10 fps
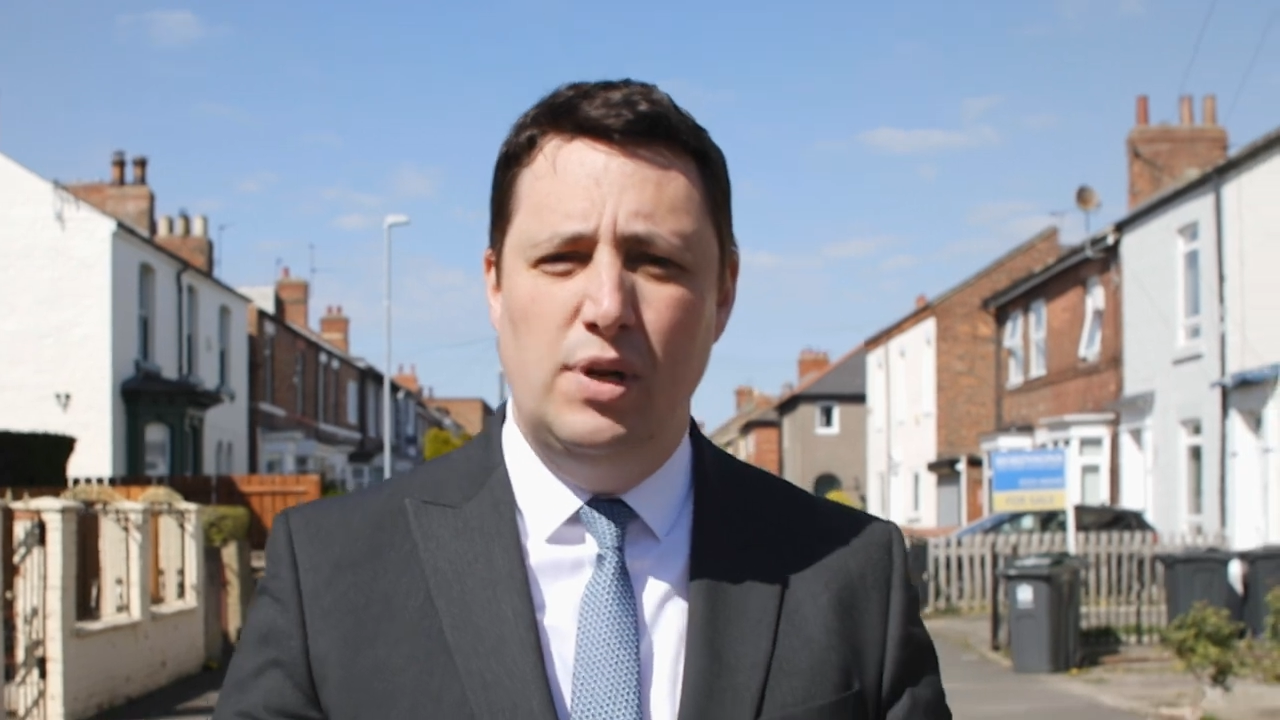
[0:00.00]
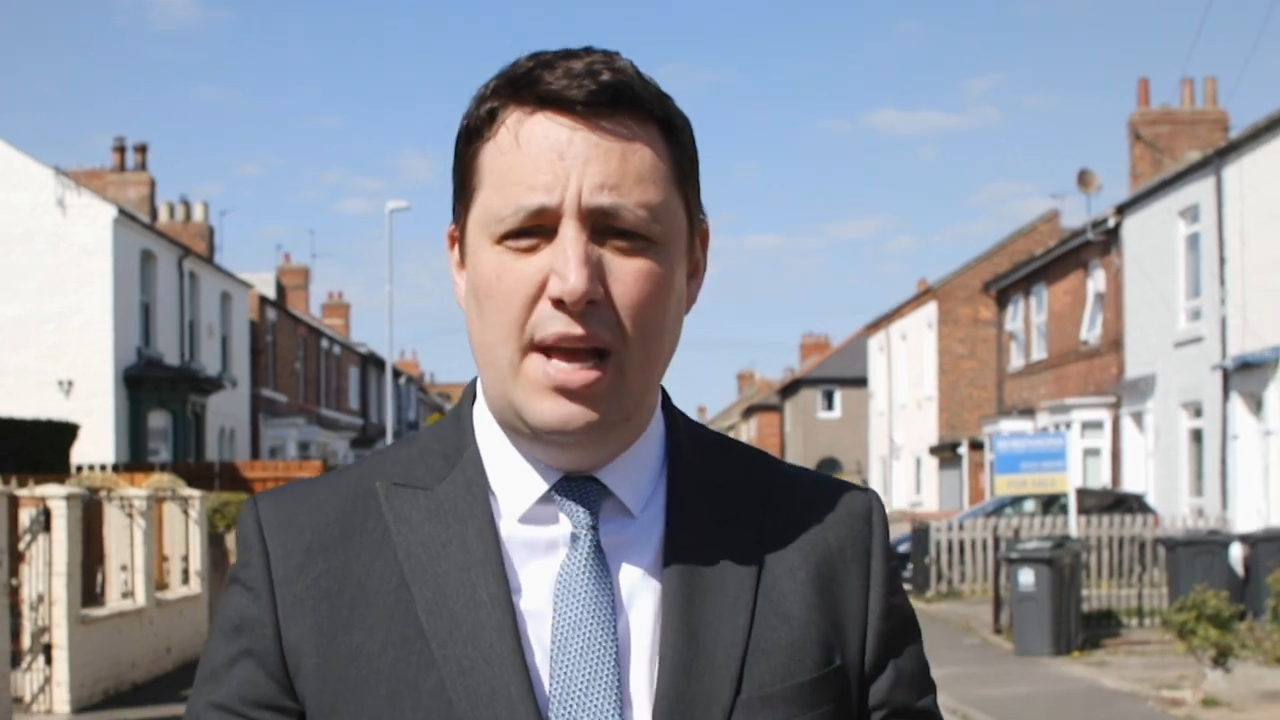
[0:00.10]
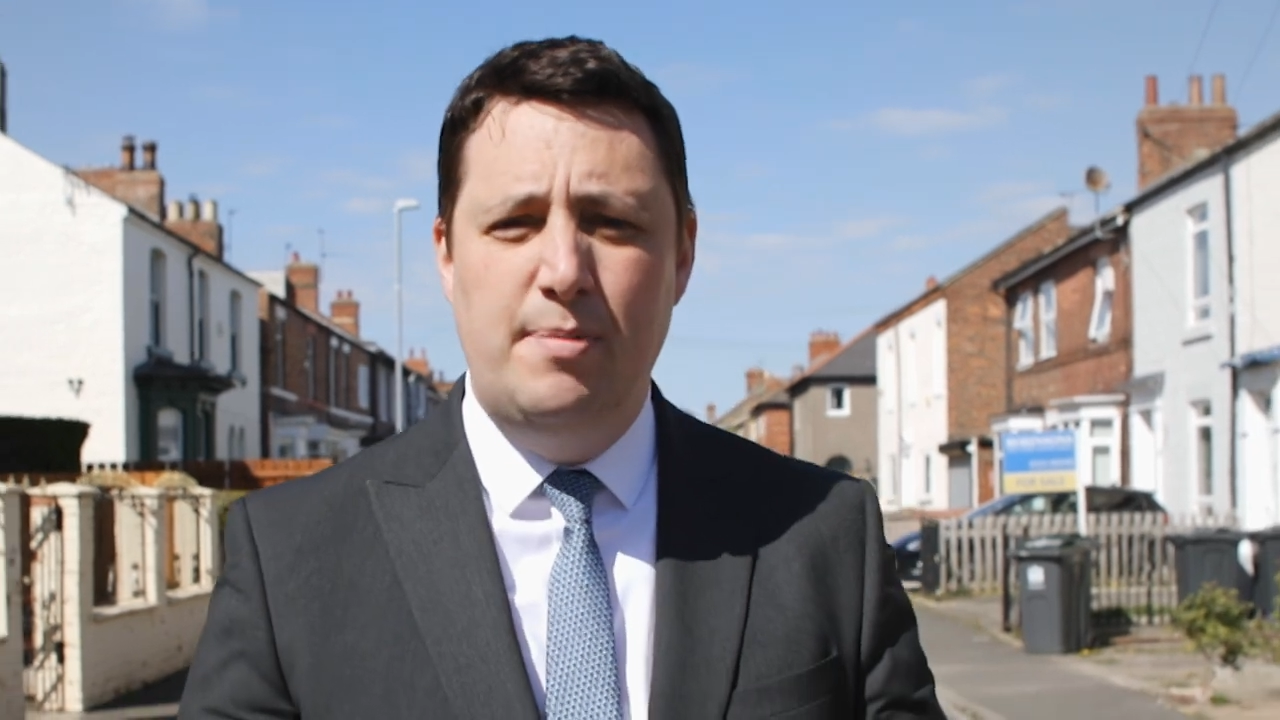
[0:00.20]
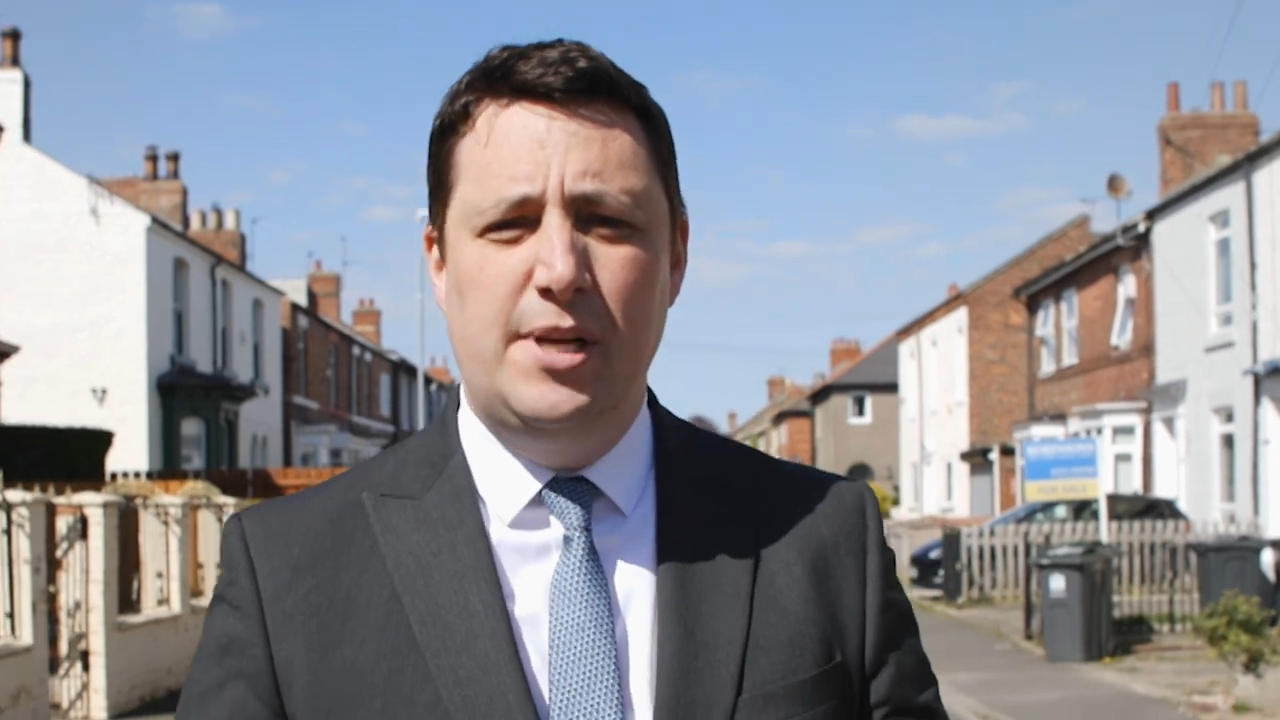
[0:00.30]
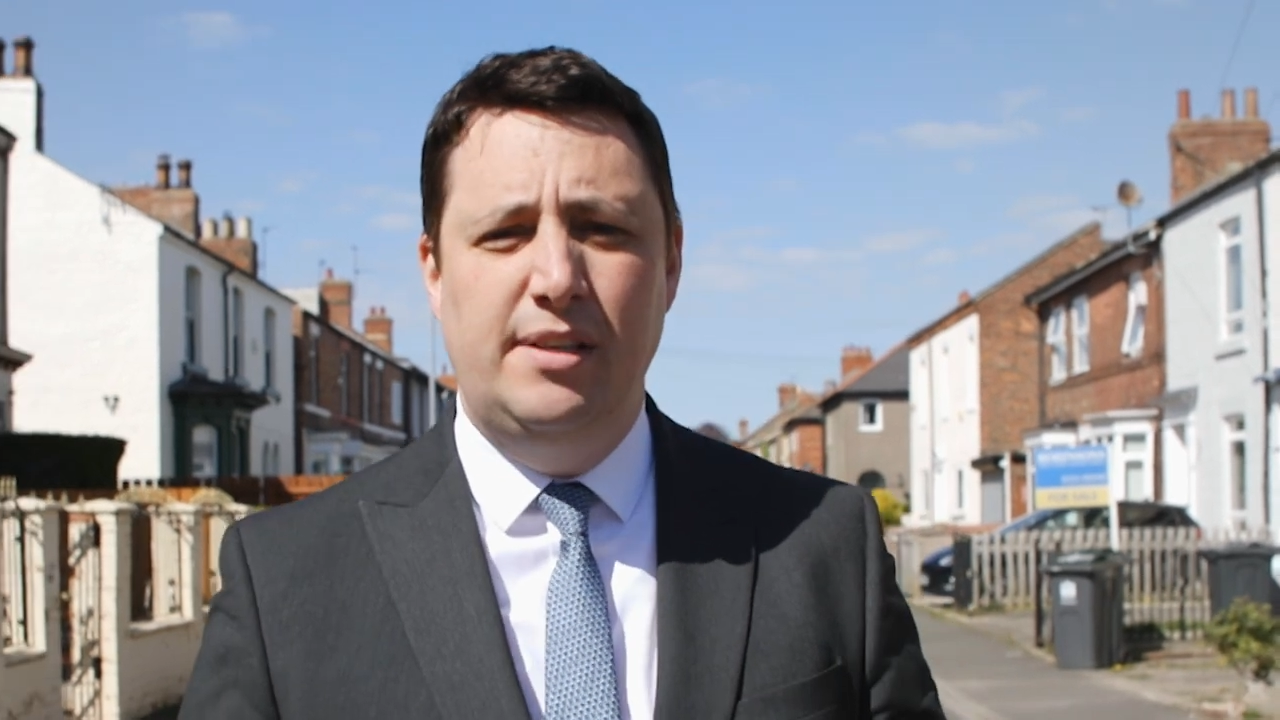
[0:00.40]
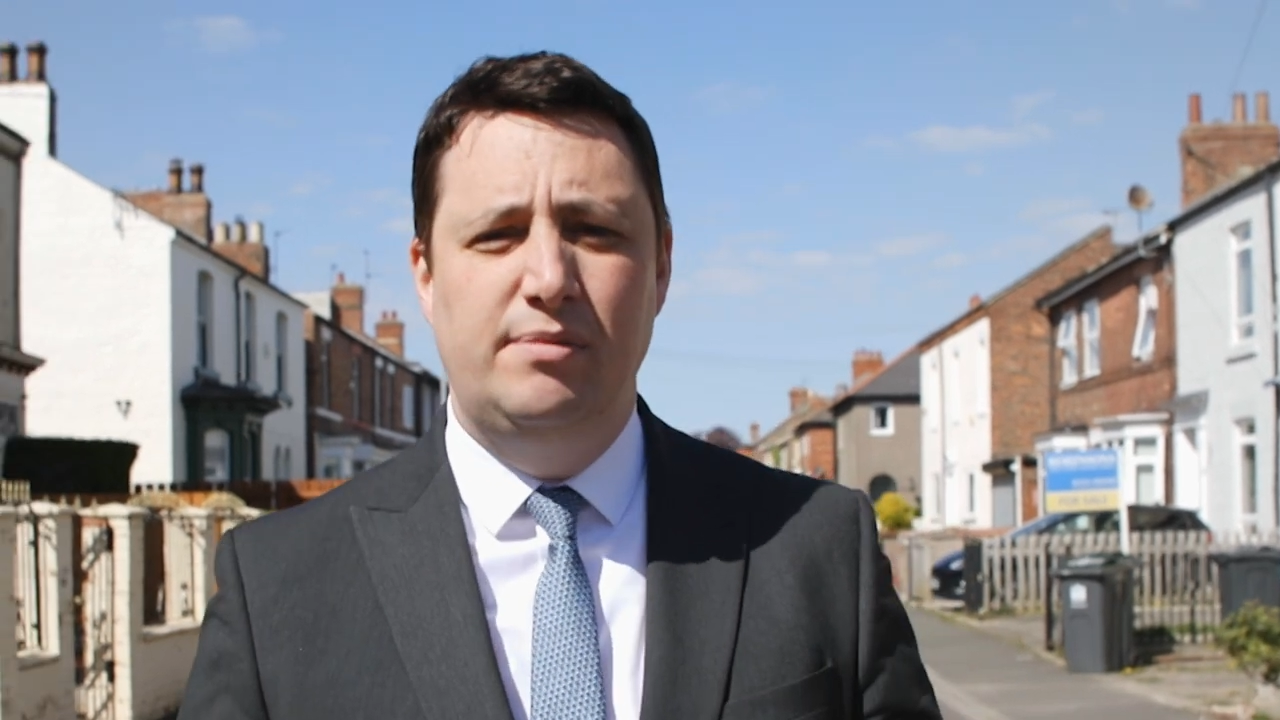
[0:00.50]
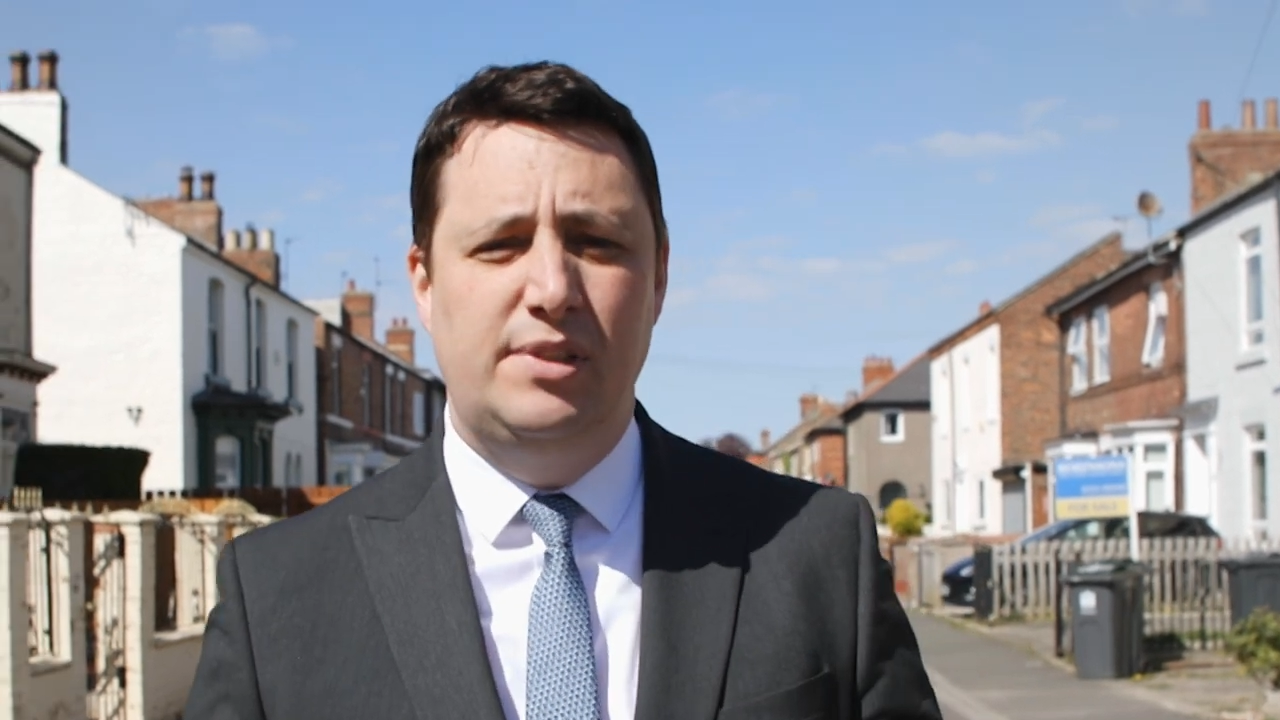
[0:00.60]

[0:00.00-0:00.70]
Labour,